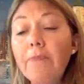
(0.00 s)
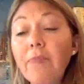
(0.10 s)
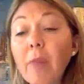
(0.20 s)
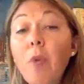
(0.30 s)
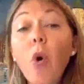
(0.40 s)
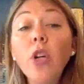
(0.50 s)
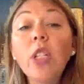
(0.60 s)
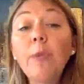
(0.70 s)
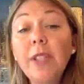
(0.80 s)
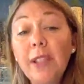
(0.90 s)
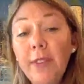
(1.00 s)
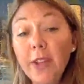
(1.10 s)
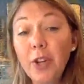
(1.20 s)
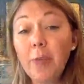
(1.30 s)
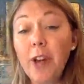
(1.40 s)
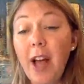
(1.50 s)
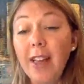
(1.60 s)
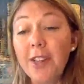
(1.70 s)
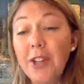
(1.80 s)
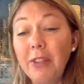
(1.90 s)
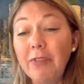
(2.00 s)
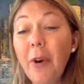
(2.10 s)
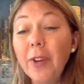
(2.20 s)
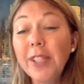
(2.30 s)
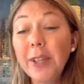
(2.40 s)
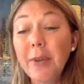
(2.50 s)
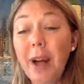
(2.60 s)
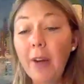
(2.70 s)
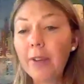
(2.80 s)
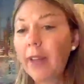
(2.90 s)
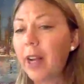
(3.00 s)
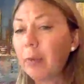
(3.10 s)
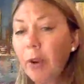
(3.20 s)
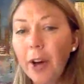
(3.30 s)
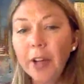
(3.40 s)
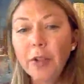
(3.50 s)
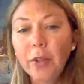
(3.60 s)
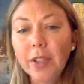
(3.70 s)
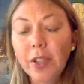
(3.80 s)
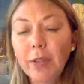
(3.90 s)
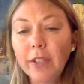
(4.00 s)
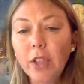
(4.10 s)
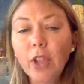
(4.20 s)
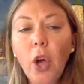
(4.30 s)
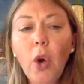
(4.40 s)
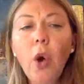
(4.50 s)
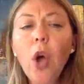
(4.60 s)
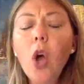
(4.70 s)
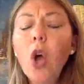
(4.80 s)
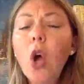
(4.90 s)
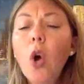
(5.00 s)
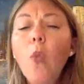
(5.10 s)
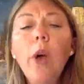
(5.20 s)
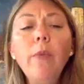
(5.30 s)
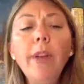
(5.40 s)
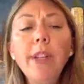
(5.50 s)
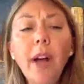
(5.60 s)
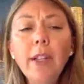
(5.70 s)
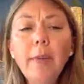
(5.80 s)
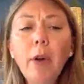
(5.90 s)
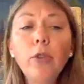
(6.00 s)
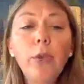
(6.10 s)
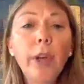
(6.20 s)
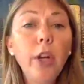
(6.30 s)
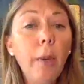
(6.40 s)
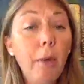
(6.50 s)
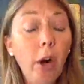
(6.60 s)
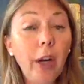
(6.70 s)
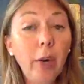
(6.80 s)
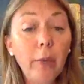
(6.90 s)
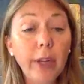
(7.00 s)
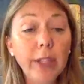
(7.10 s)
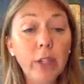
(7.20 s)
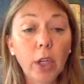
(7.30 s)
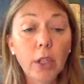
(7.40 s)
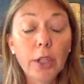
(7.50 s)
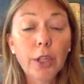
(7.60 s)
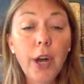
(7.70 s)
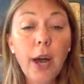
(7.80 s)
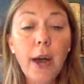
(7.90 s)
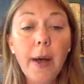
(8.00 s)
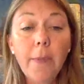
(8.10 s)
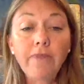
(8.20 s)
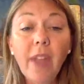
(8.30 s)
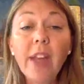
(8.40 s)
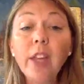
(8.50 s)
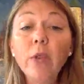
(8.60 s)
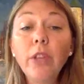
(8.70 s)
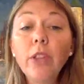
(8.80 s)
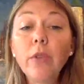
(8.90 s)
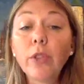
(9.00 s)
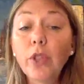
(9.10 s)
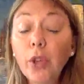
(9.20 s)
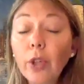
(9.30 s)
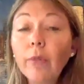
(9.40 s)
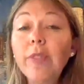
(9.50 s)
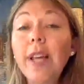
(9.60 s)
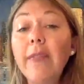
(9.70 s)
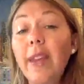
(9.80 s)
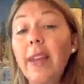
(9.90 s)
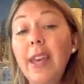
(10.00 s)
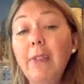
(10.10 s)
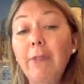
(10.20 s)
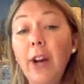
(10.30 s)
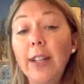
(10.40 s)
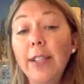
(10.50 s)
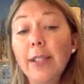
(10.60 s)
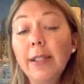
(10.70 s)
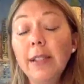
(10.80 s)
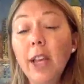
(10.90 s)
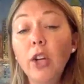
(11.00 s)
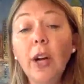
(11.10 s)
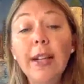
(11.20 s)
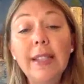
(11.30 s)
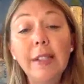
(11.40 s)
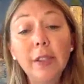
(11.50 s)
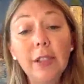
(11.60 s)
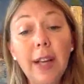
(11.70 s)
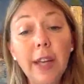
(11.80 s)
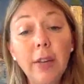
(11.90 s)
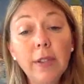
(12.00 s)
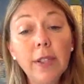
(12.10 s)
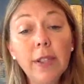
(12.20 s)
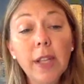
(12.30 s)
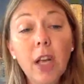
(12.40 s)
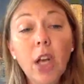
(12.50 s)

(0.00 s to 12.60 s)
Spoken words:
more specific terminology focused around like a product or a service. So when we talked about doing your market research and using those terms and the key phrases that your ideal client uses,